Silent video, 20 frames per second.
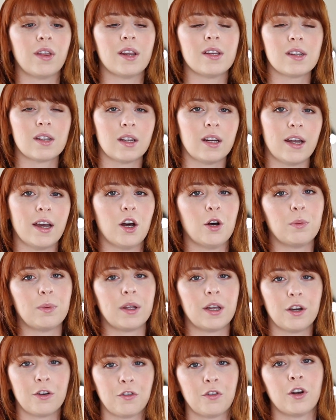That's going to help
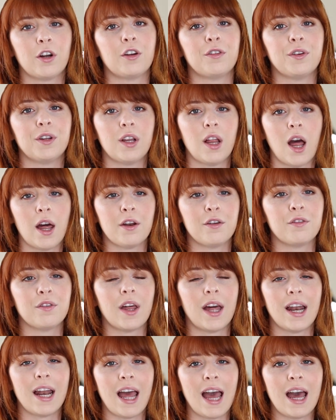get rid of a lot of
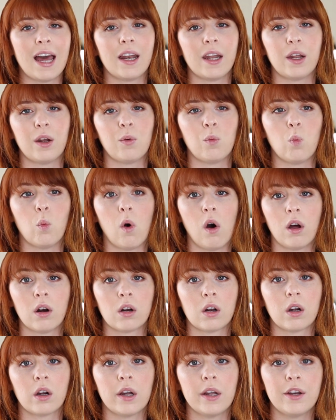that added
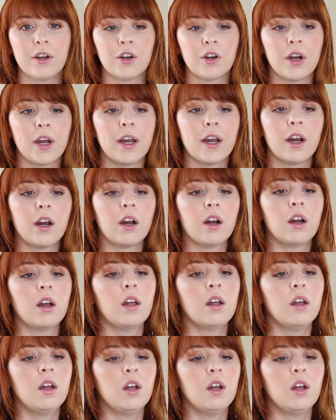water in your hair